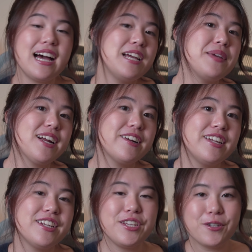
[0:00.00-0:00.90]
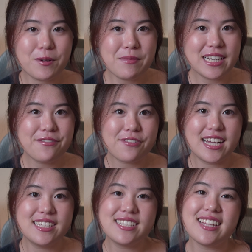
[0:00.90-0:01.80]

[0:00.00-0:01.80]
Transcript: I'm Erin, your money friend.